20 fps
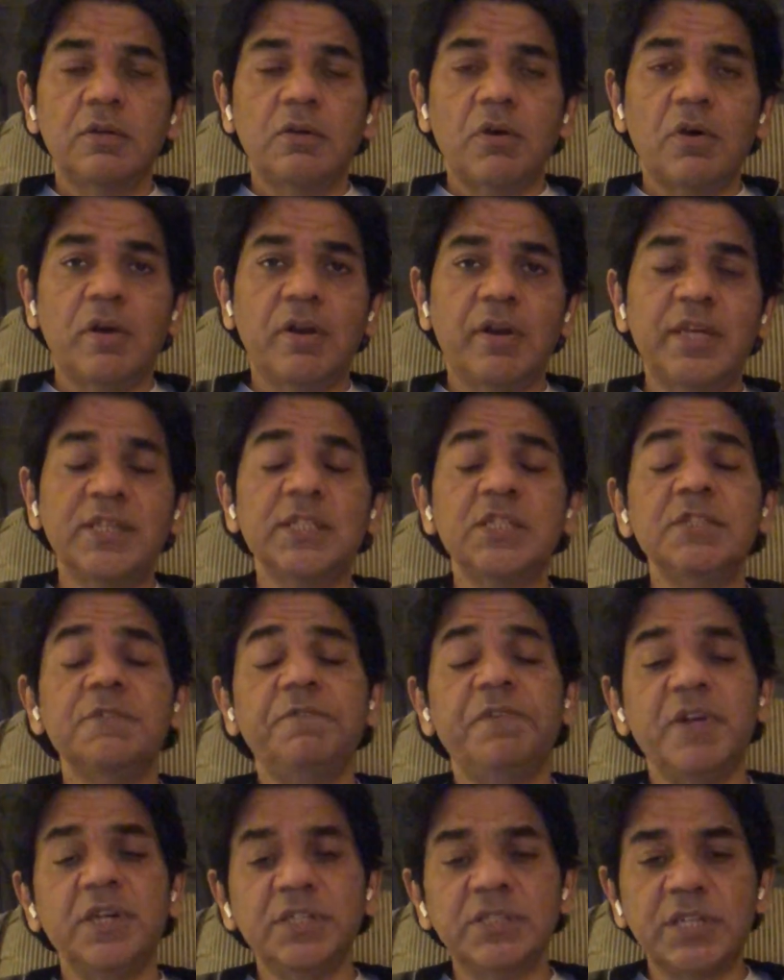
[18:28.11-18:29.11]
or
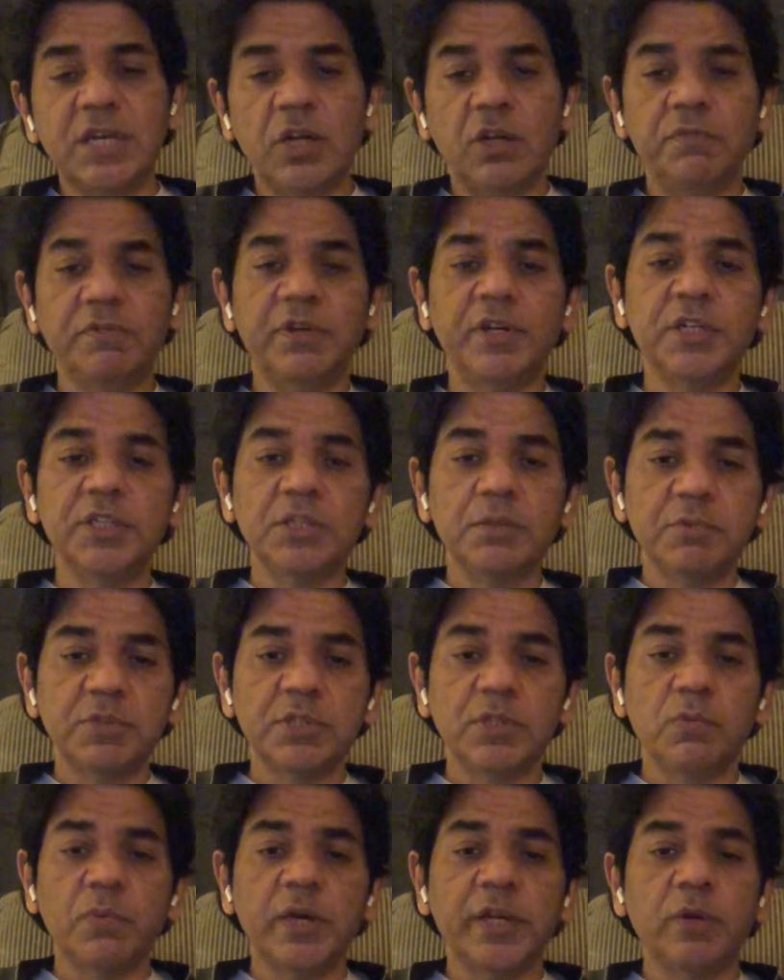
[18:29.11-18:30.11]
laissez-faire style of leadership is
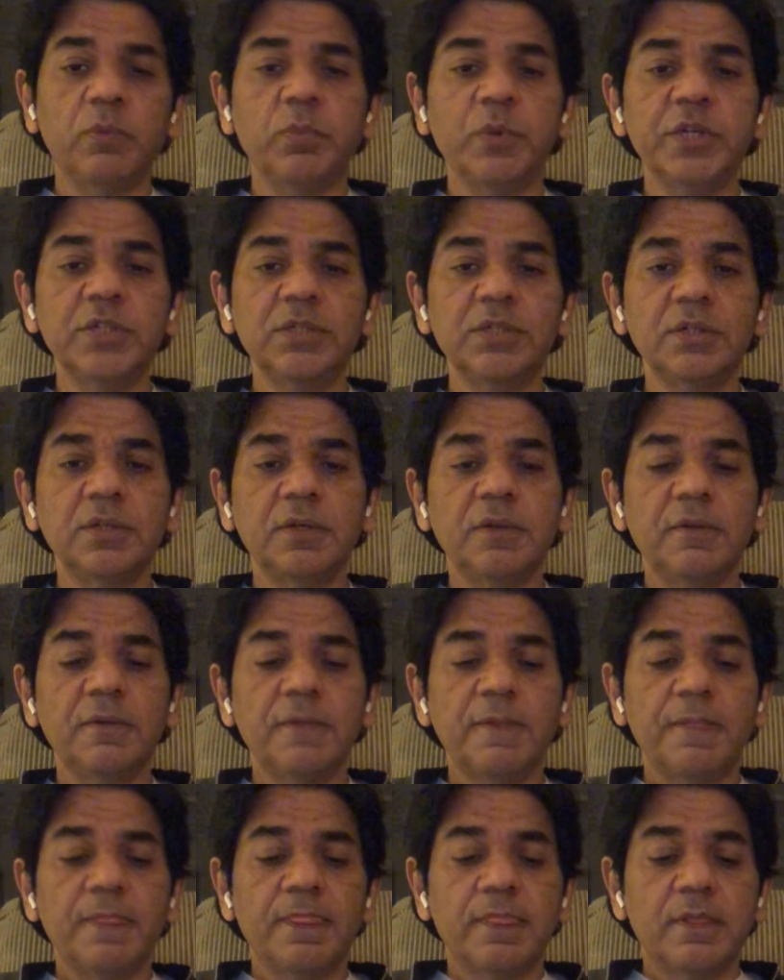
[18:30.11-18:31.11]
the one in which
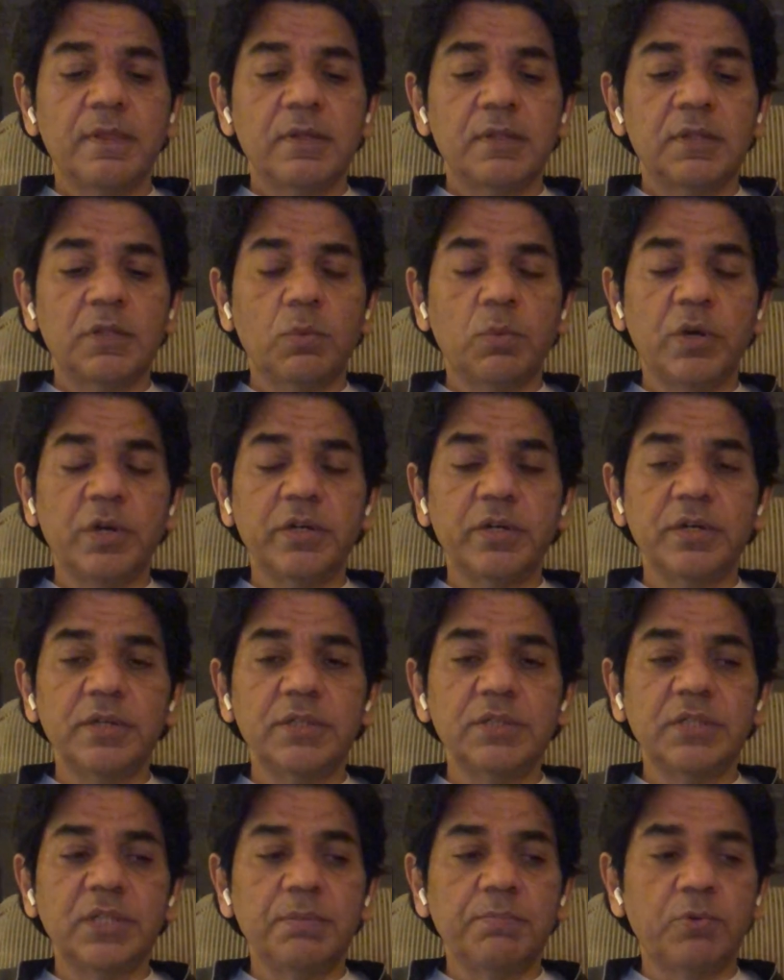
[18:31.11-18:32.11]
the
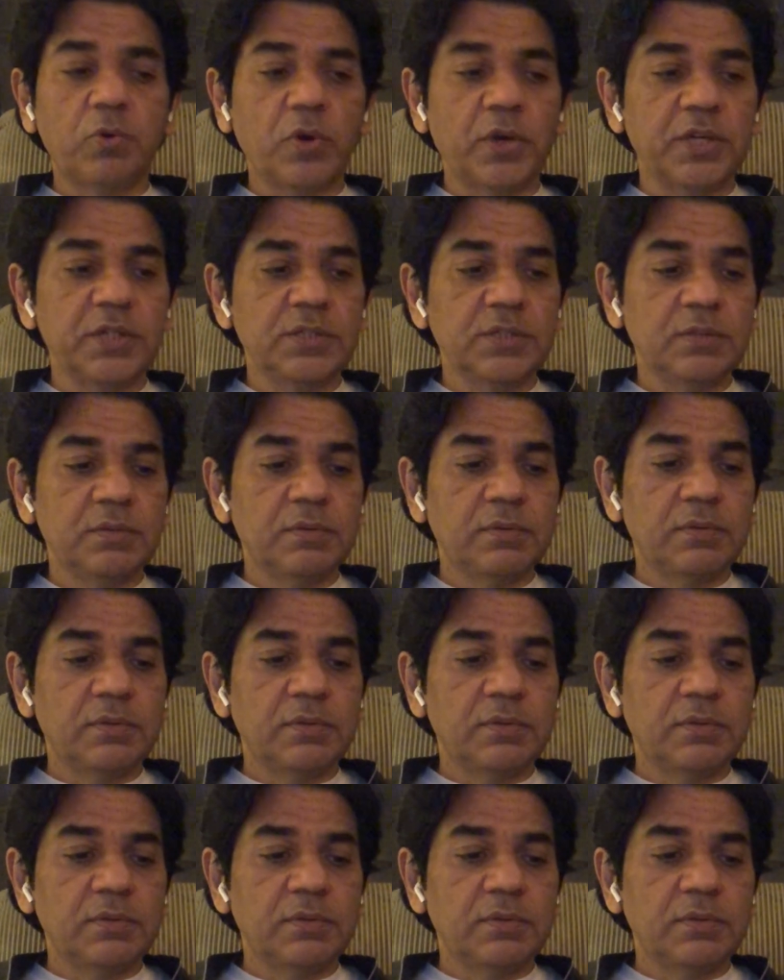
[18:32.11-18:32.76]
workers, the employees,